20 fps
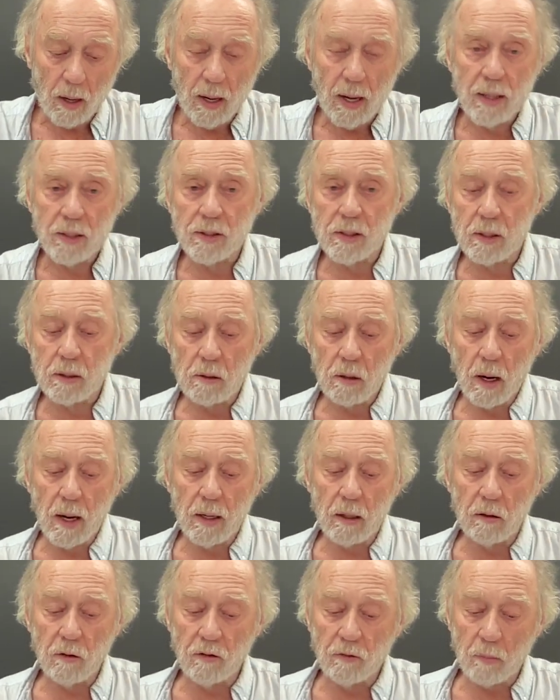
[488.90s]
As the
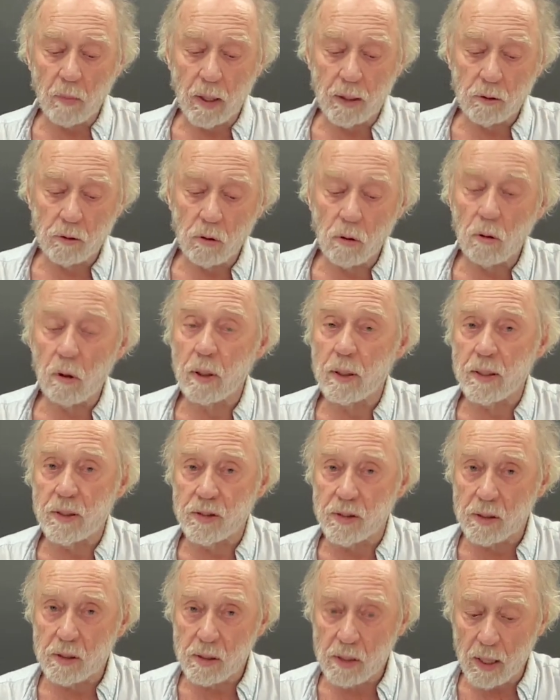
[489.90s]
title of my talk
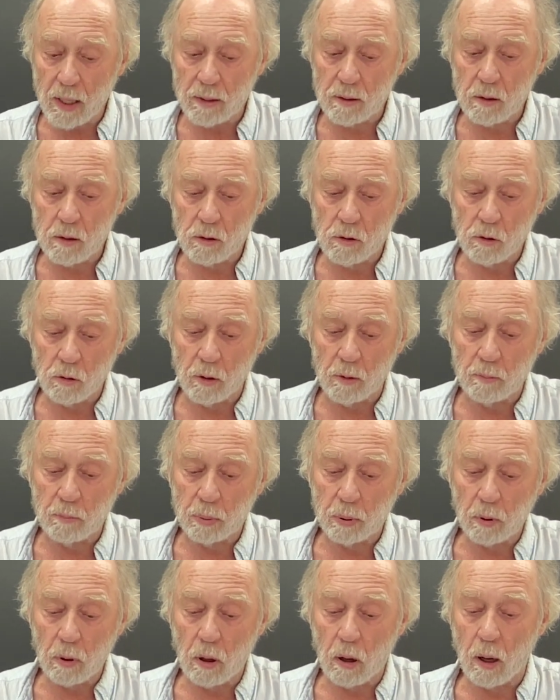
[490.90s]
is intended to
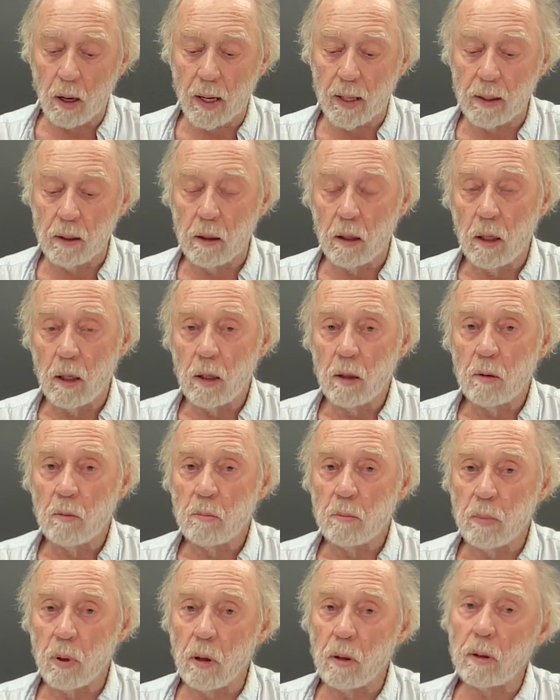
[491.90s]
imply,
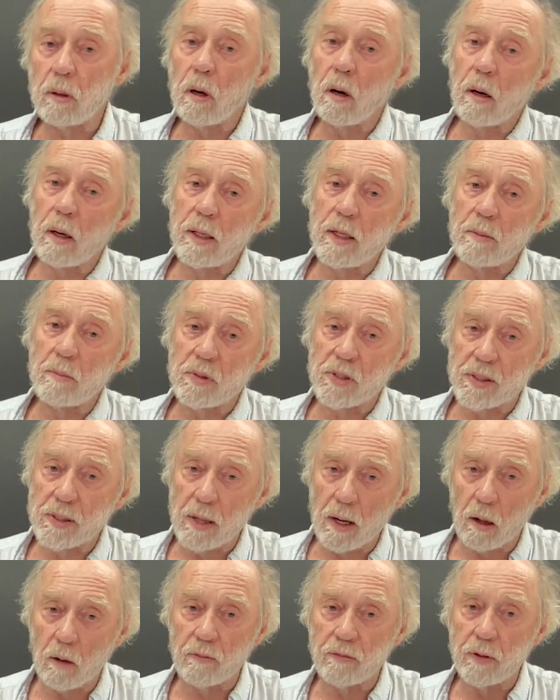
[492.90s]
Bernhard
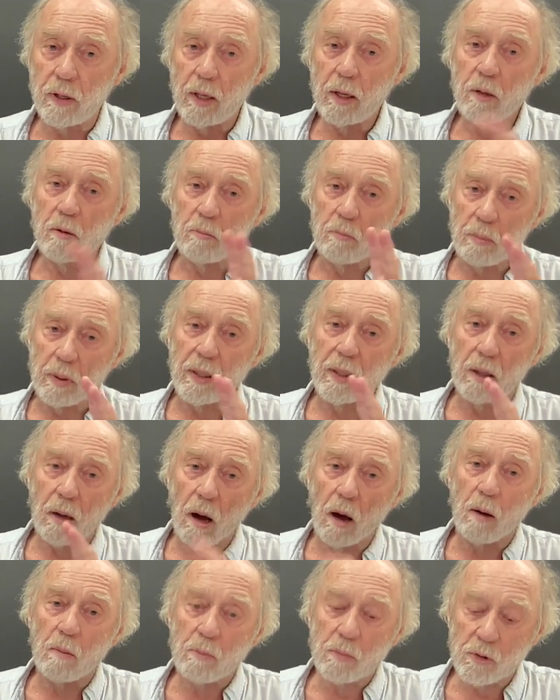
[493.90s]
himself
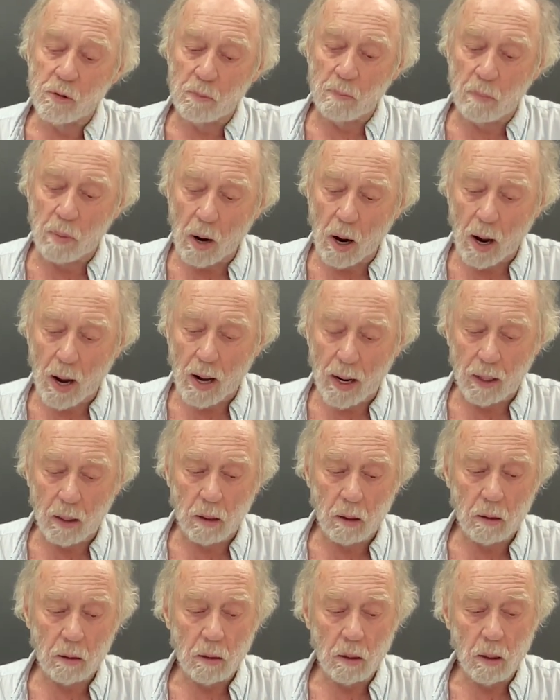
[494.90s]
becomes Bach
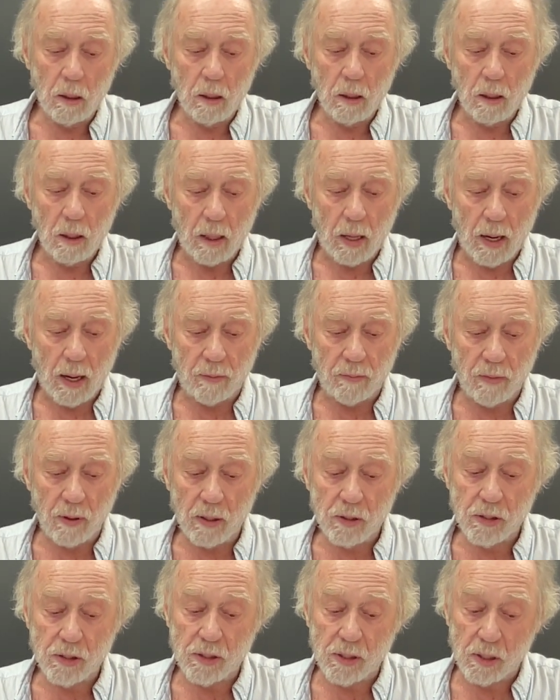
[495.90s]
and
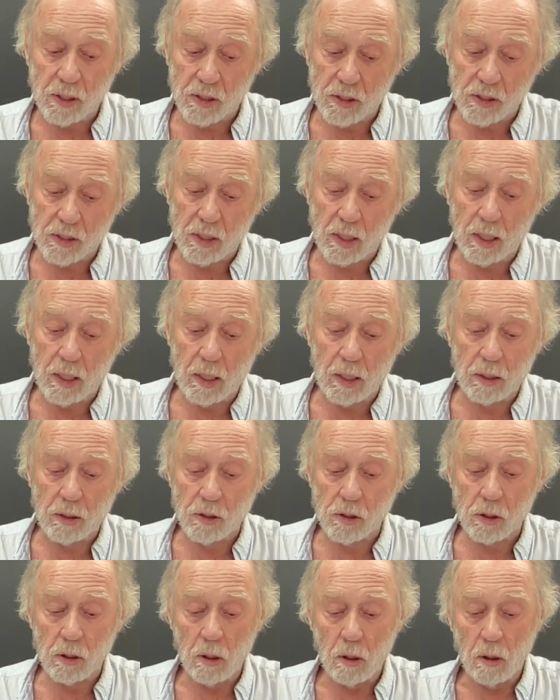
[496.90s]
thus
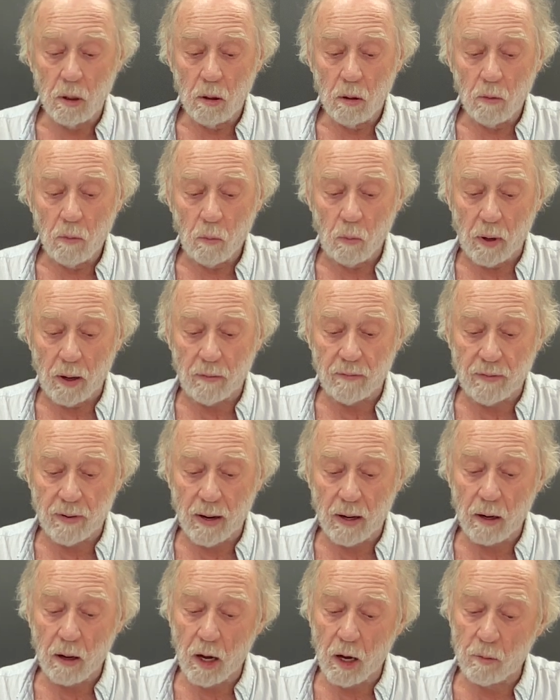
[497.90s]
succeeds where
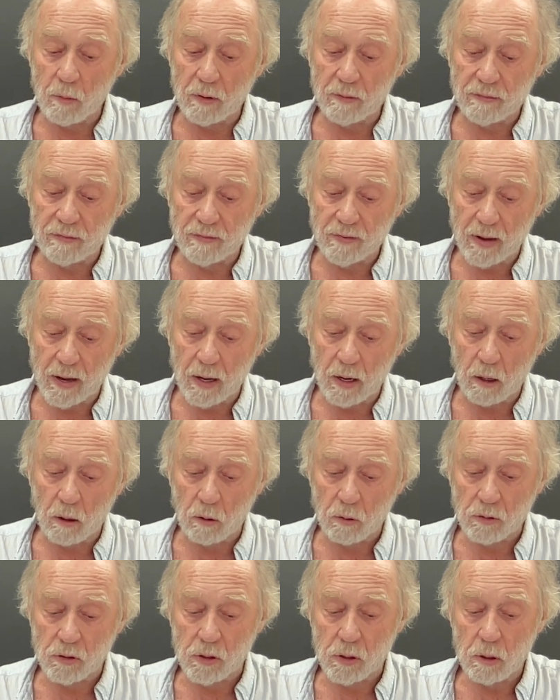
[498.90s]
Wertheimer
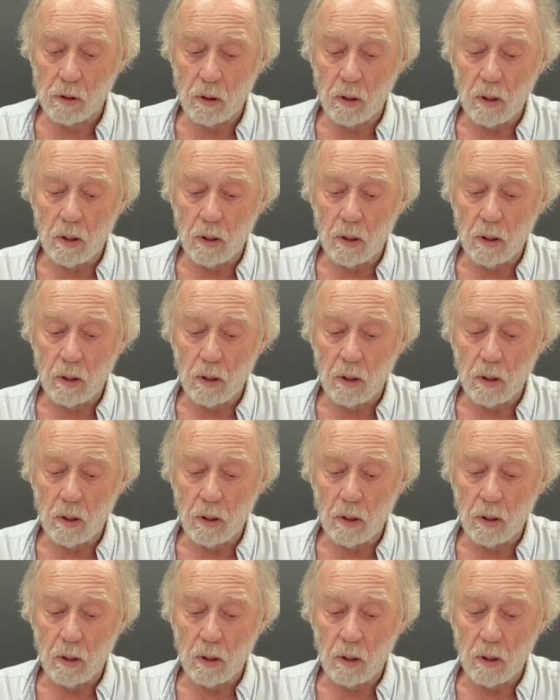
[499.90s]
fails